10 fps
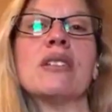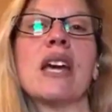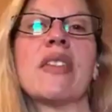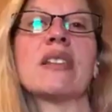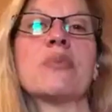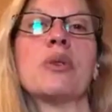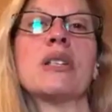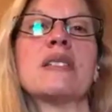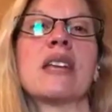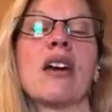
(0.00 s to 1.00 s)
Yeah, that's pretty
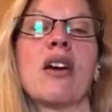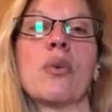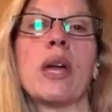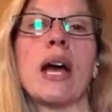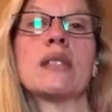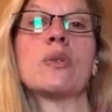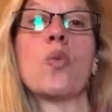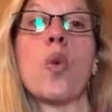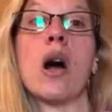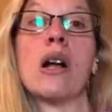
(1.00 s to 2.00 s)
scary. We had
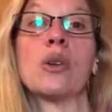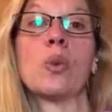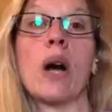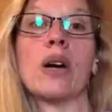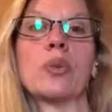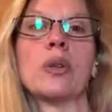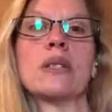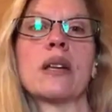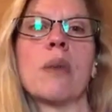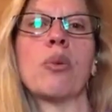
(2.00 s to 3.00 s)
some wild, wild
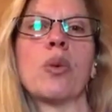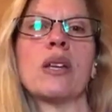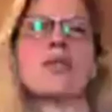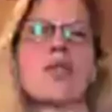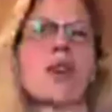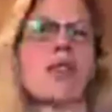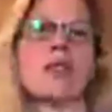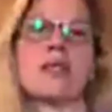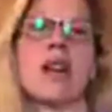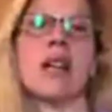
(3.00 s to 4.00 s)
winds a couple weeks ago that
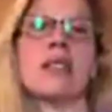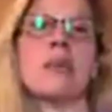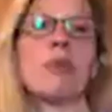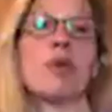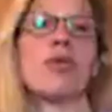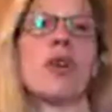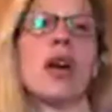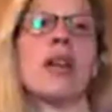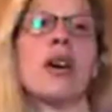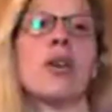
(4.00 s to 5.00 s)
is non-typical for
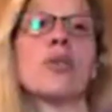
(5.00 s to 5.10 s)
Idaho.